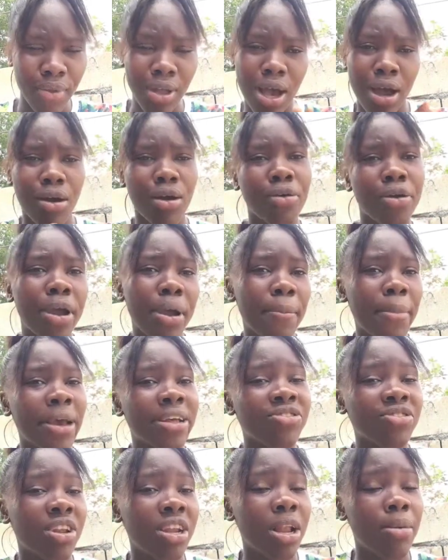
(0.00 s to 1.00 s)
I will create my
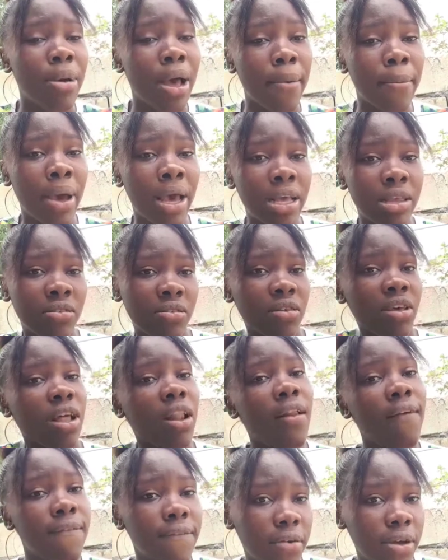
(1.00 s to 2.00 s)
channel by
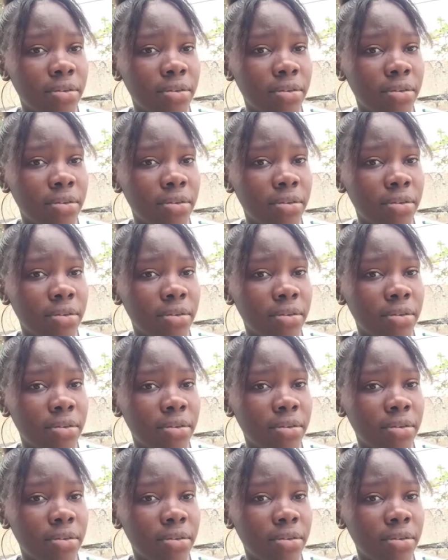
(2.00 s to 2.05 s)
myself.